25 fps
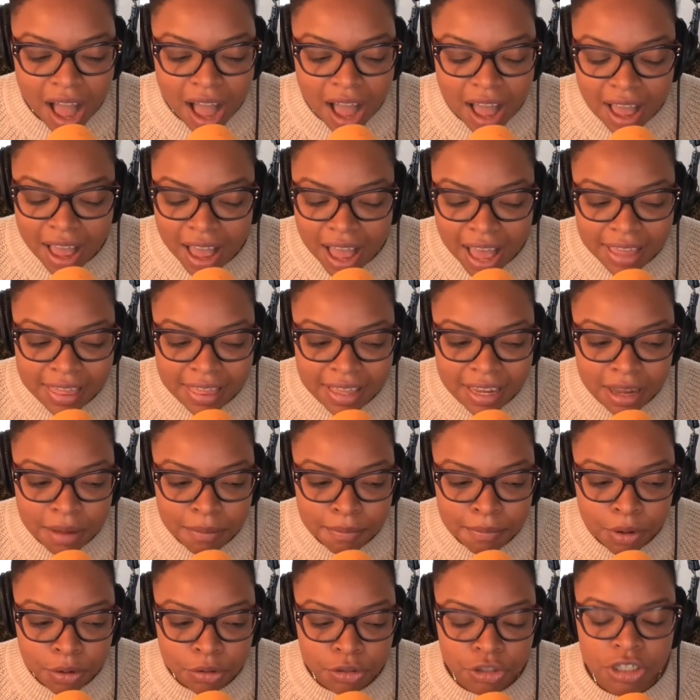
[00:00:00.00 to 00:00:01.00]
I think
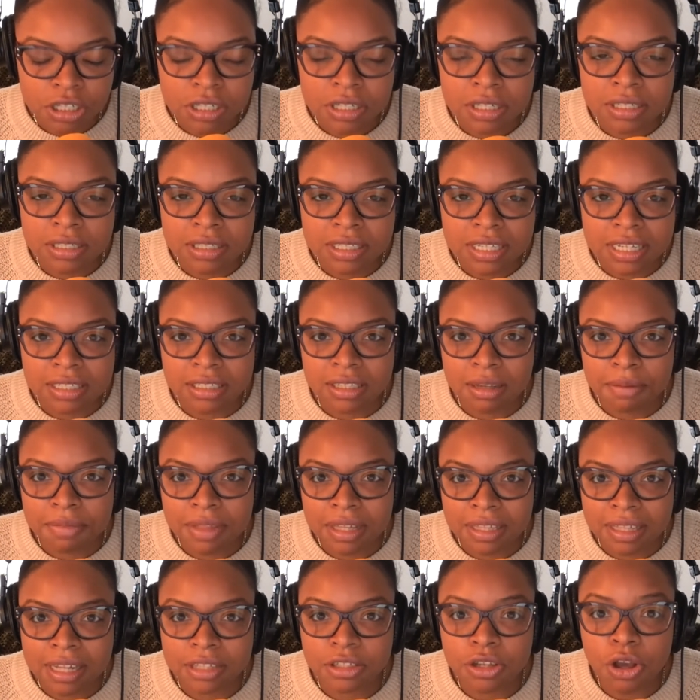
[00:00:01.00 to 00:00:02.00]
emotions is
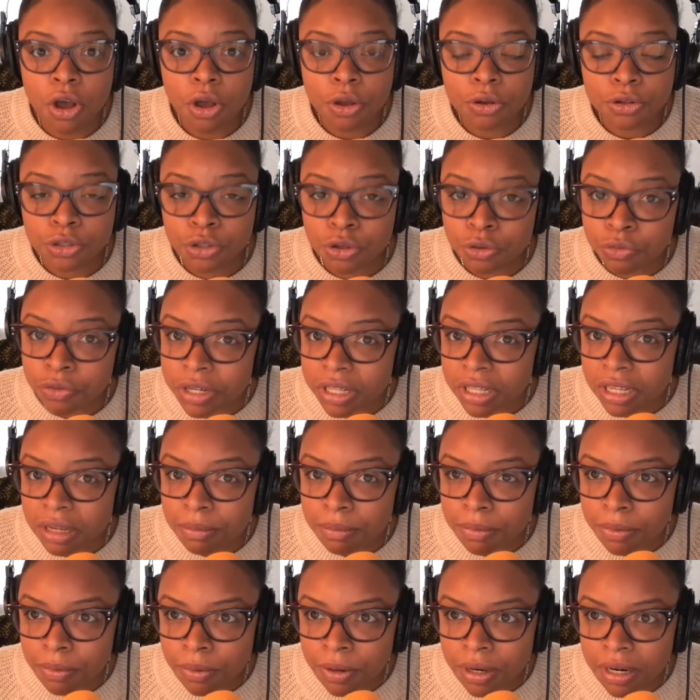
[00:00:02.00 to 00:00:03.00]
something that's also really
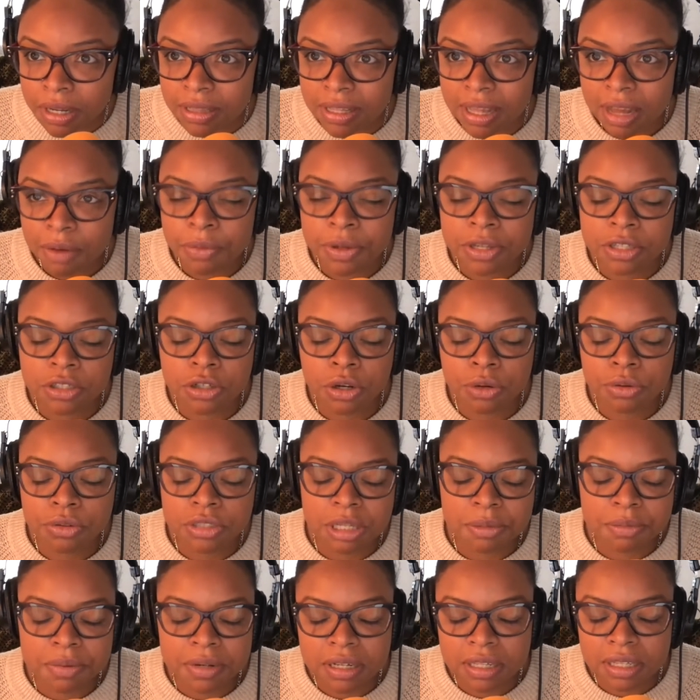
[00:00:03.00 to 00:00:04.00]
important that we don't
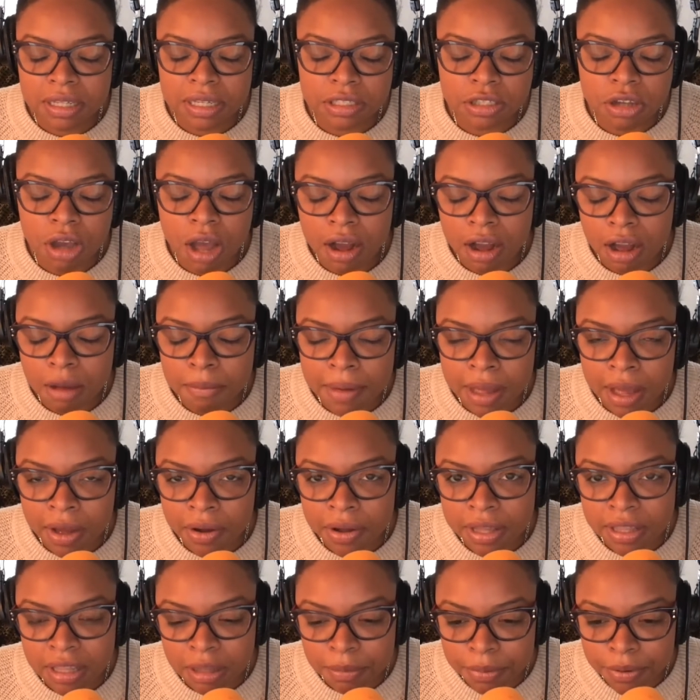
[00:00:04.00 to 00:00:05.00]
typically talk about
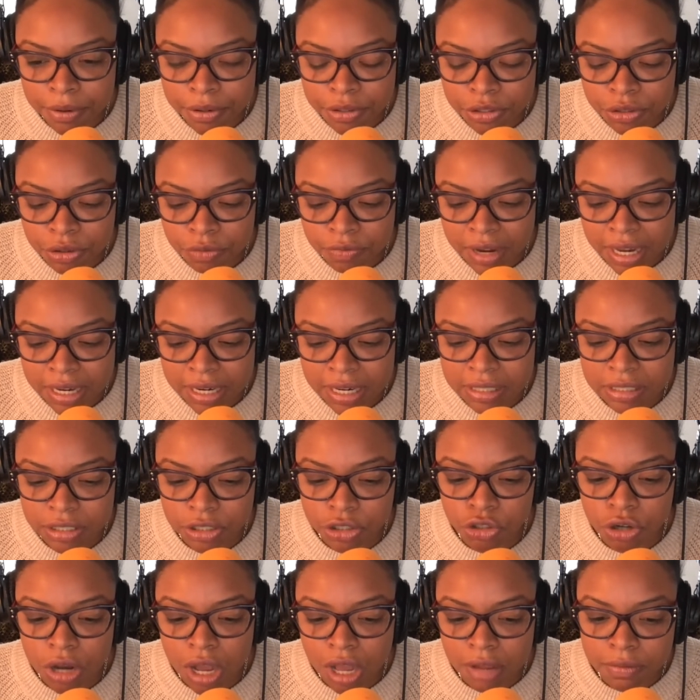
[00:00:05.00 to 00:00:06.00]
in the personal finance and
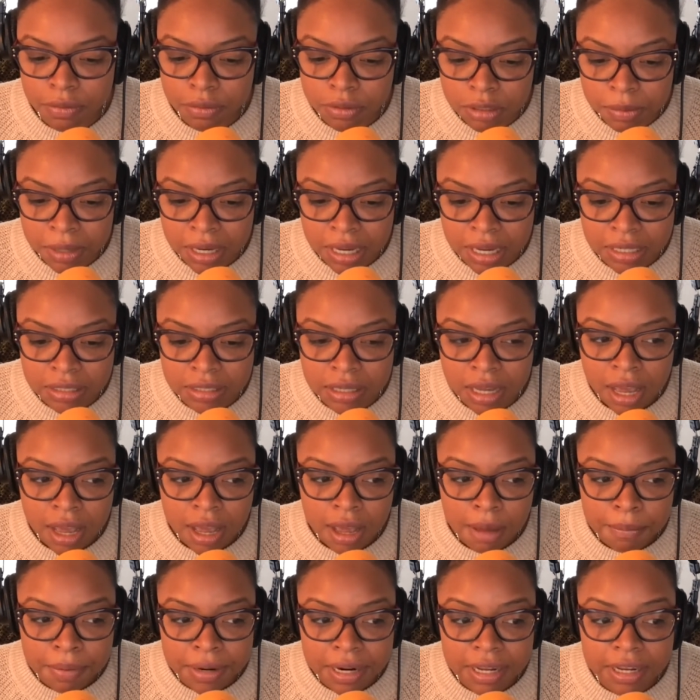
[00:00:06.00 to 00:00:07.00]
travel space,
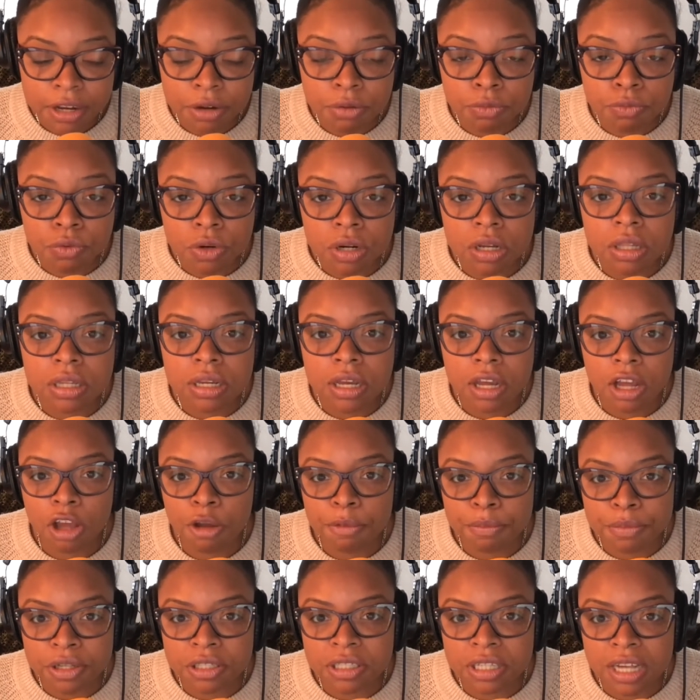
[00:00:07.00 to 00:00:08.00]
but it could really
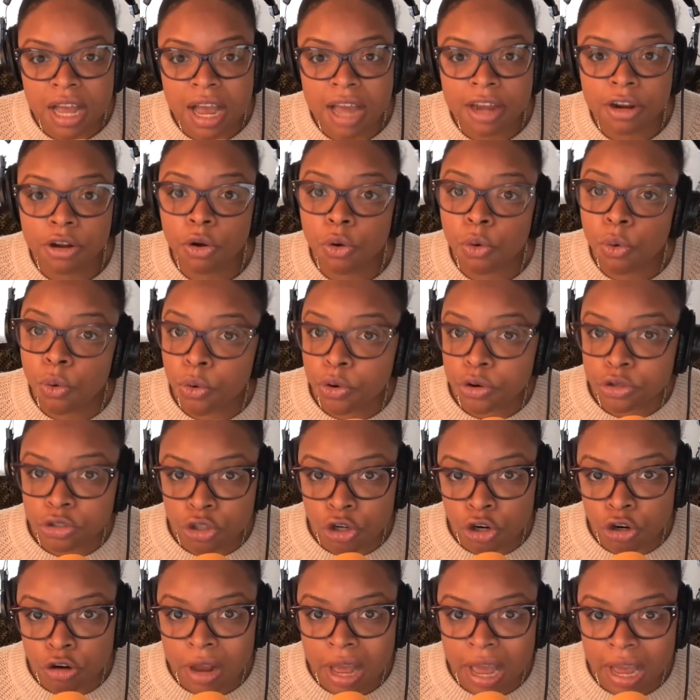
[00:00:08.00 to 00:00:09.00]
help you to kind of course
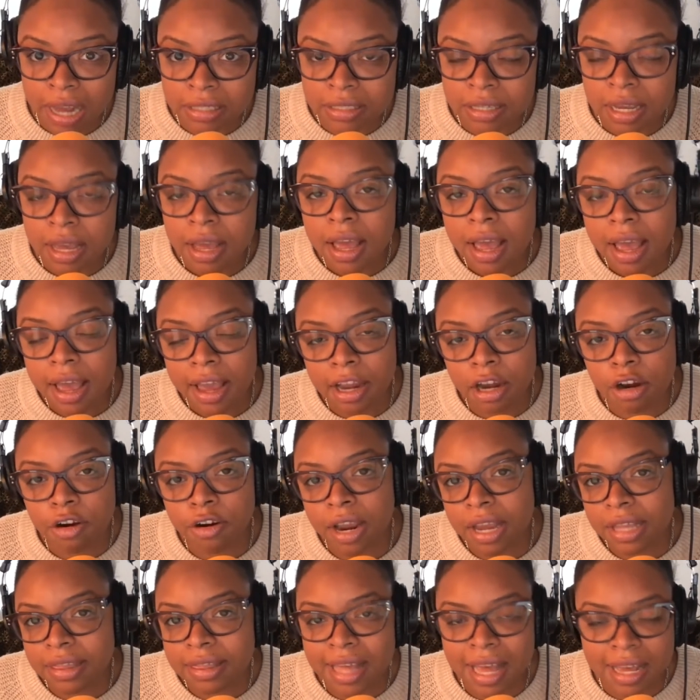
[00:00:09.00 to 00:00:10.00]
correct and
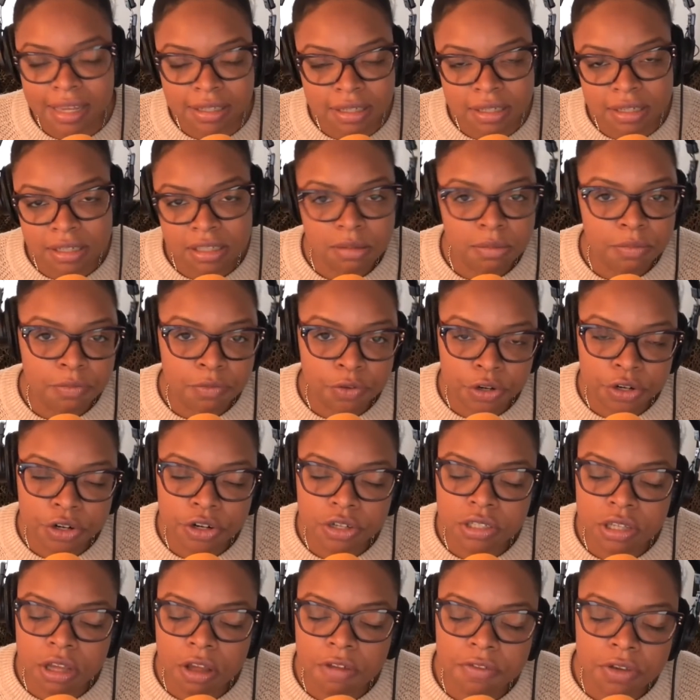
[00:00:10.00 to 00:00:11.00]
create that system for
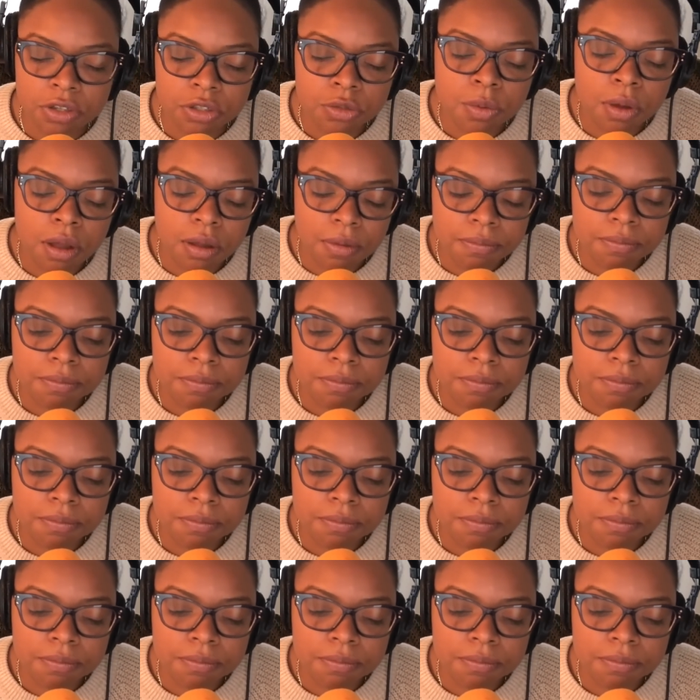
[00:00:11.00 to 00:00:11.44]
yourself as well.